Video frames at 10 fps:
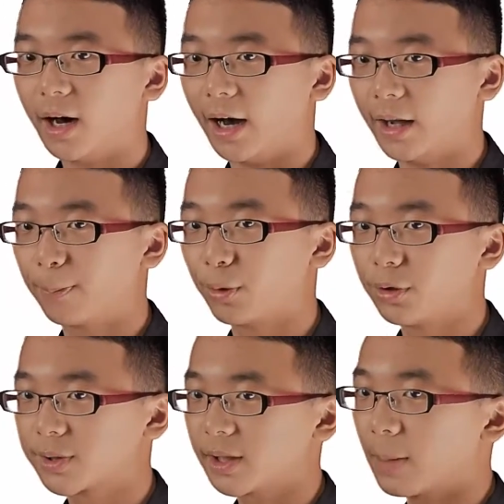I am
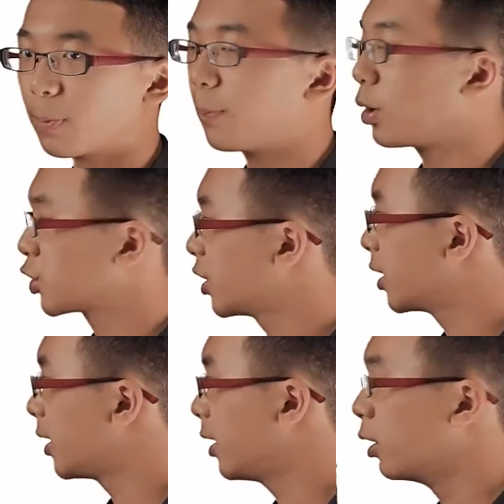producing a
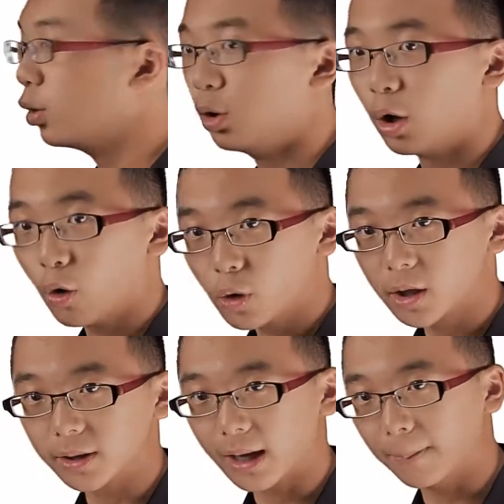proportionally
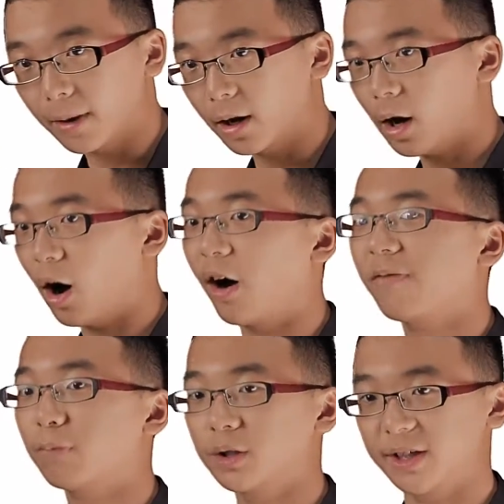lower number
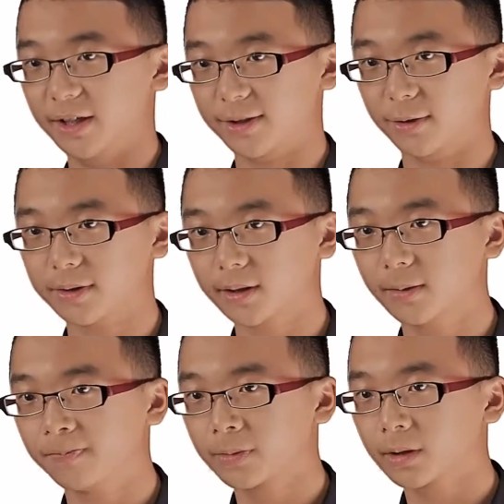of potatoes.
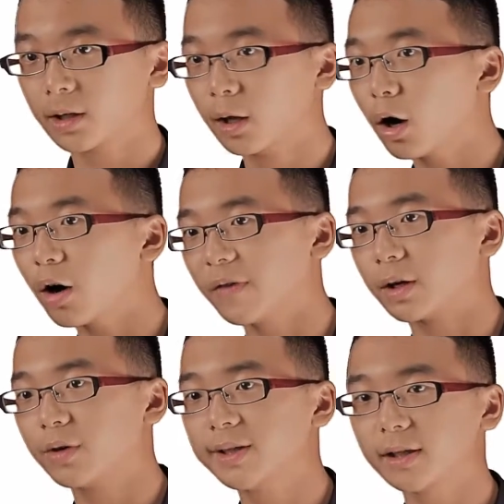The law of
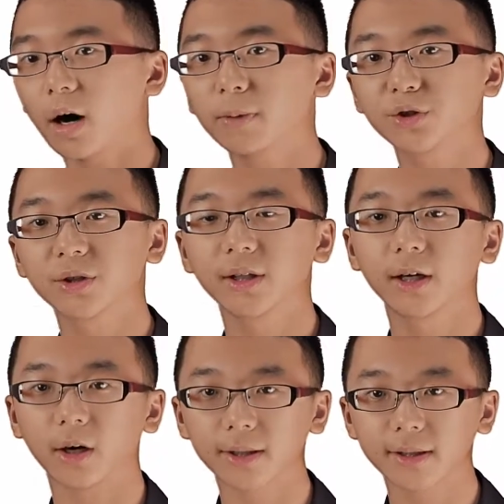increasing opportunity
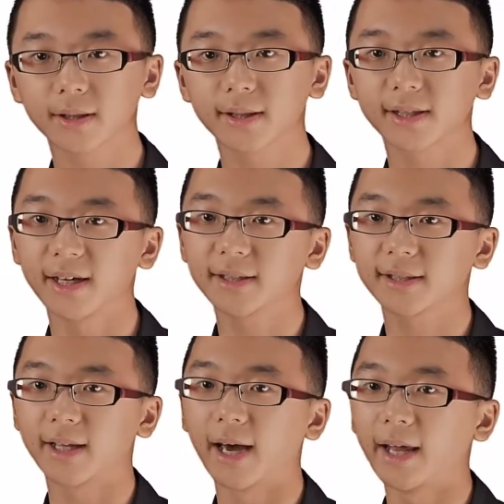cost states
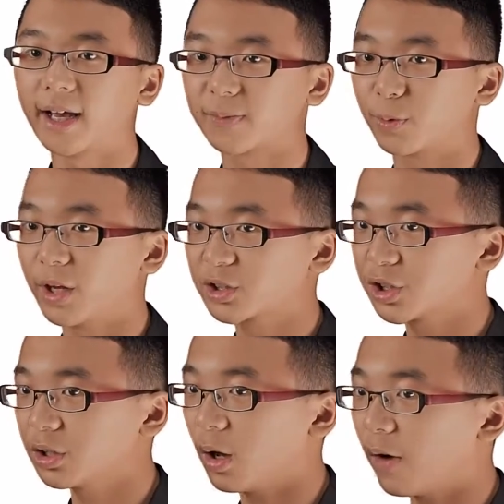that as
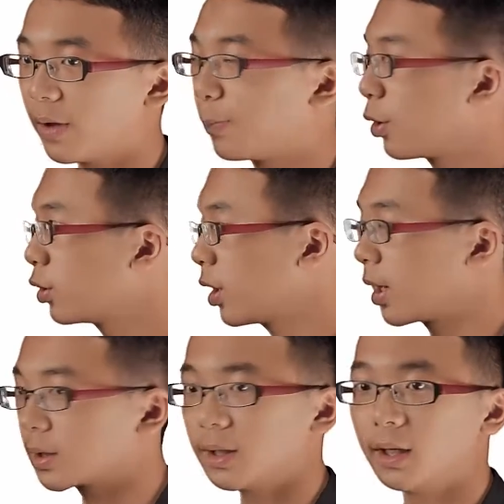production of a
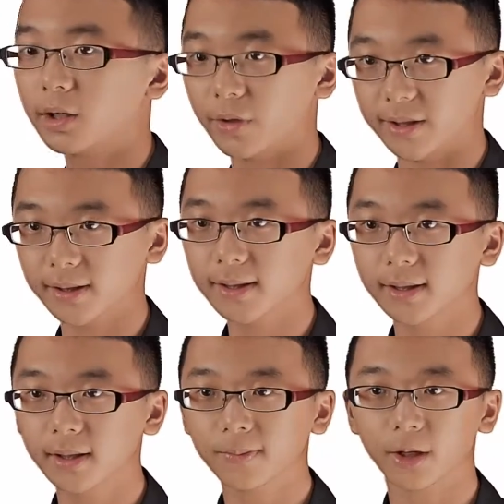product increases,
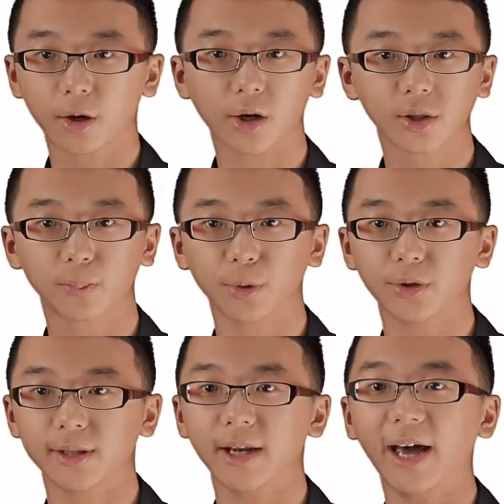the cost to
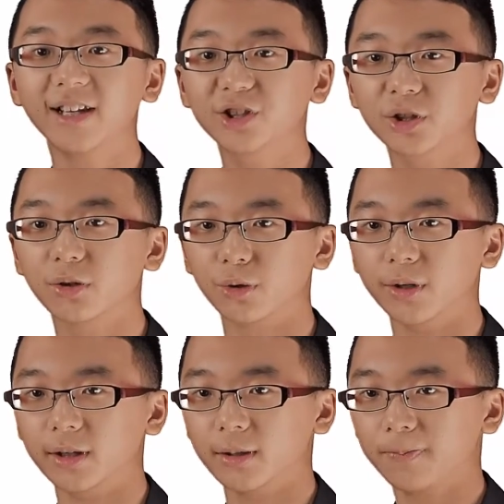produce an additional
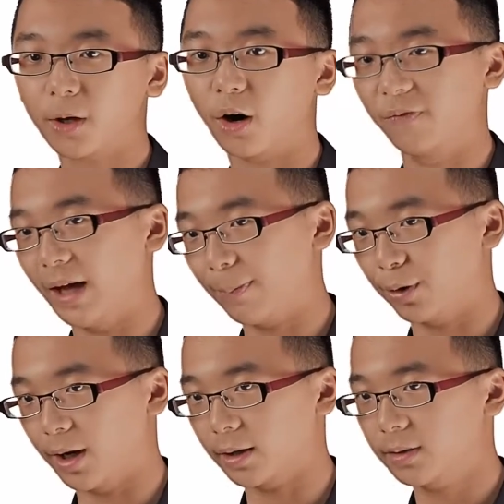unit of that
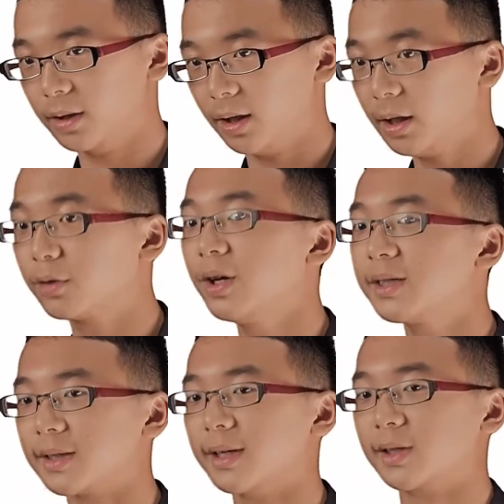product
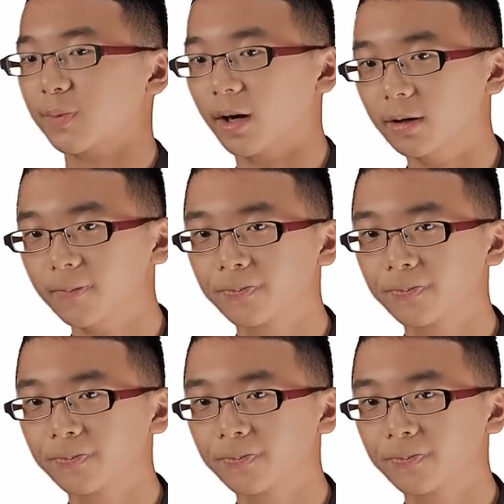increases as well.